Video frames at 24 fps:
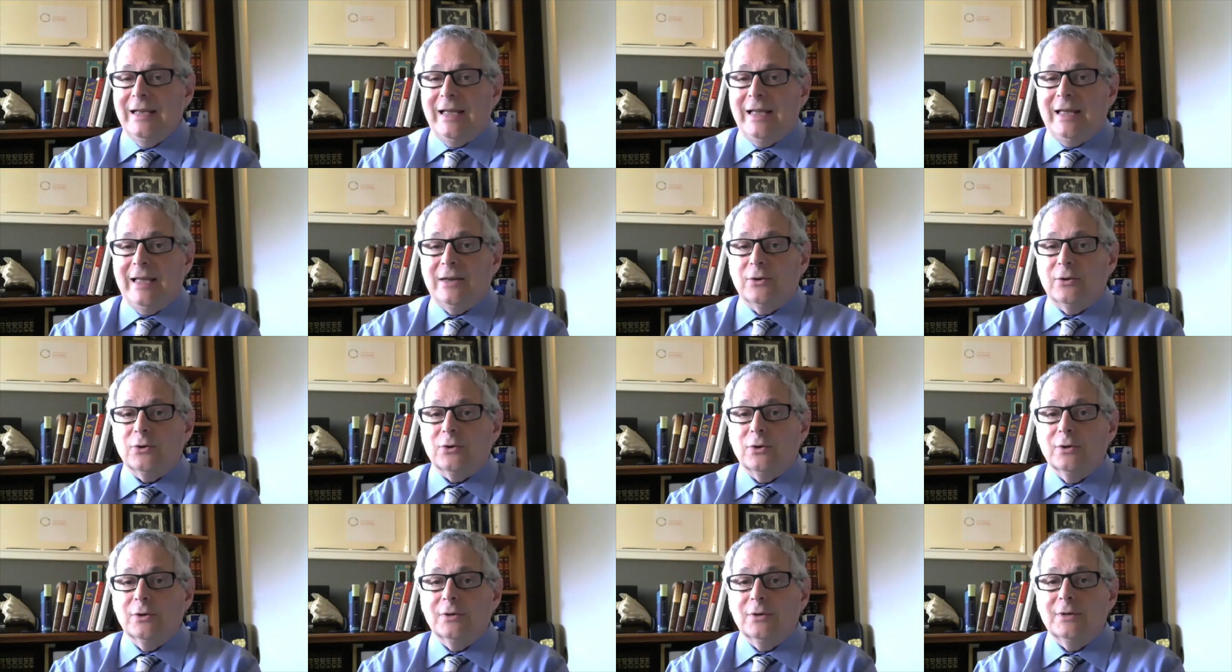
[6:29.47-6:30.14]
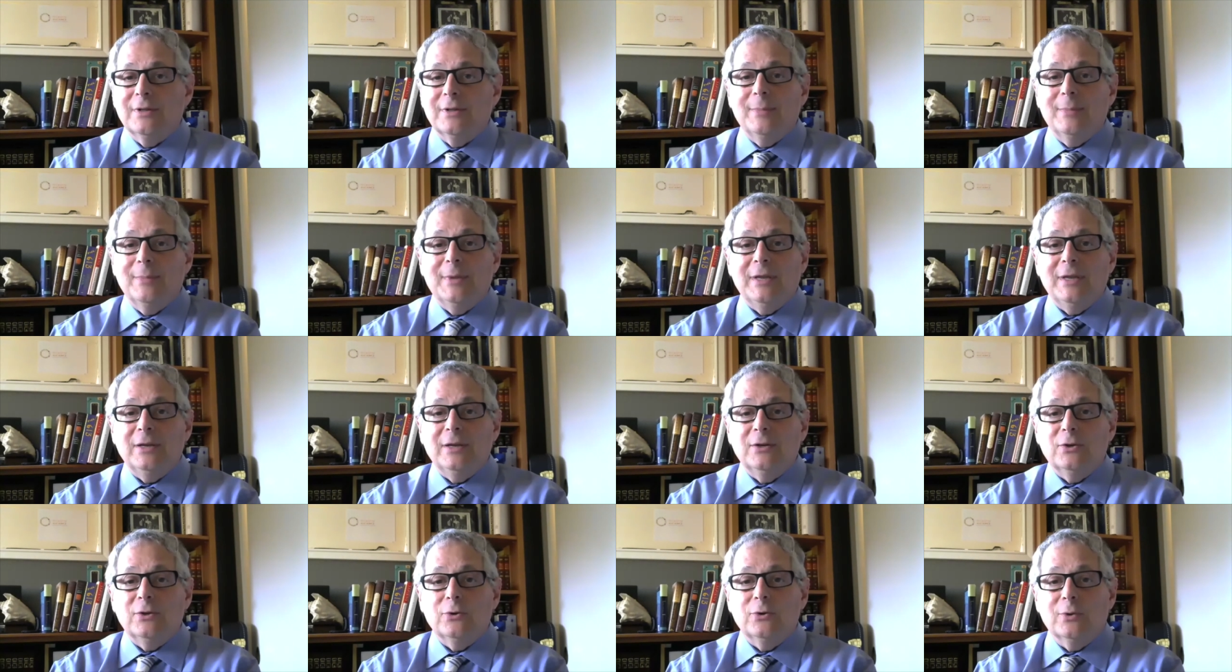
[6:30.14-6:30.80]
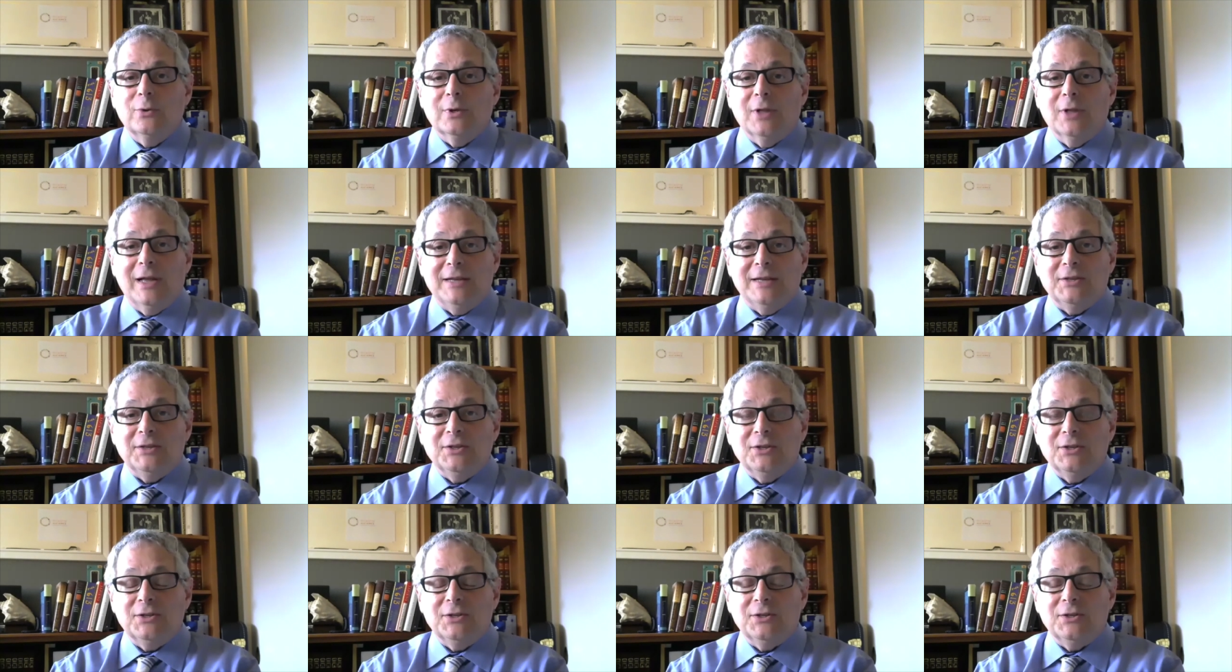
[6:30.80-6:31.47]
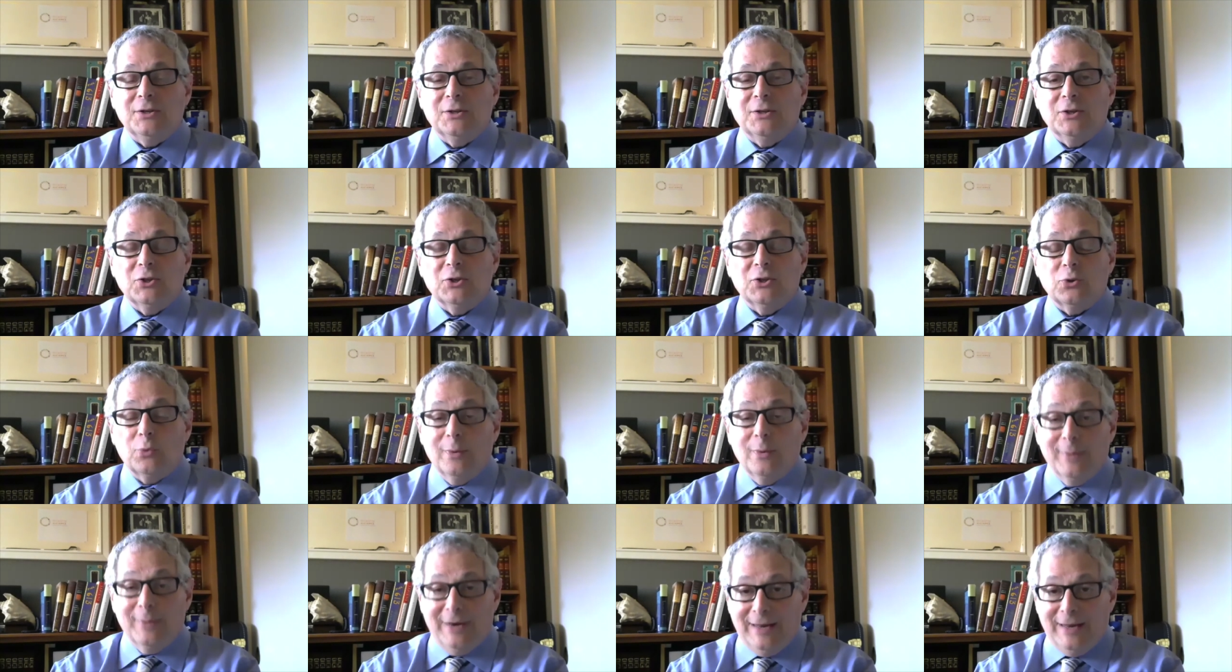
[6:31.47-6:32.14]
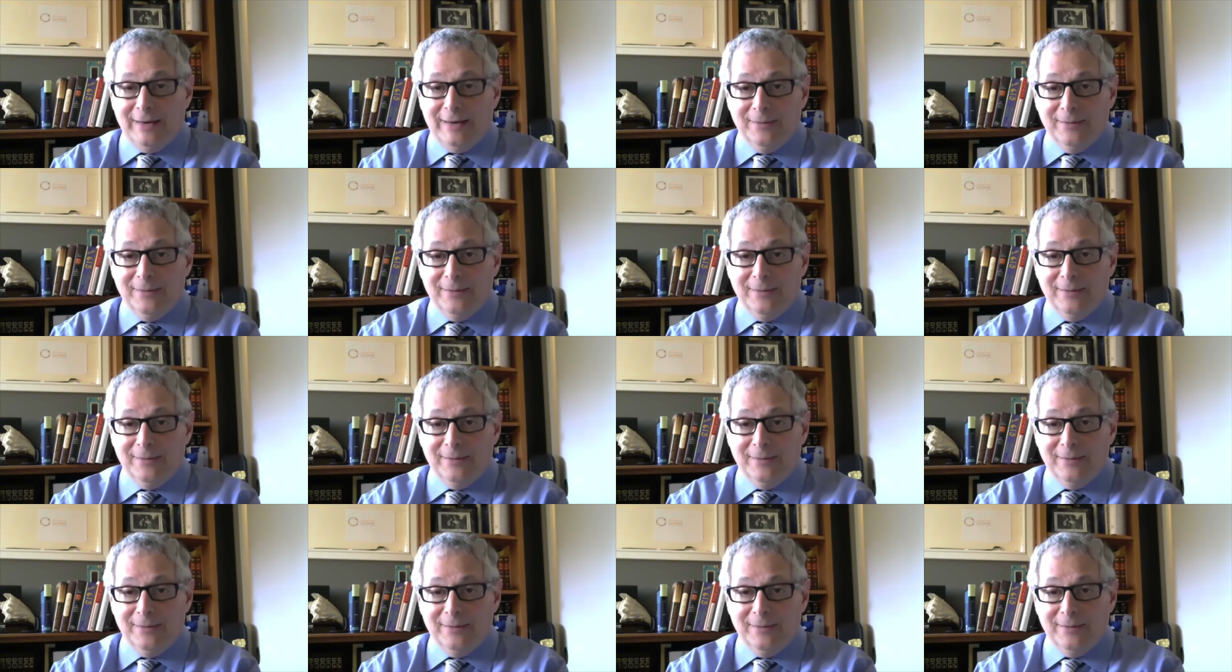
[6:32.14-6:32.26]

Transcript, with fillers: and turn them into a license to discriminate.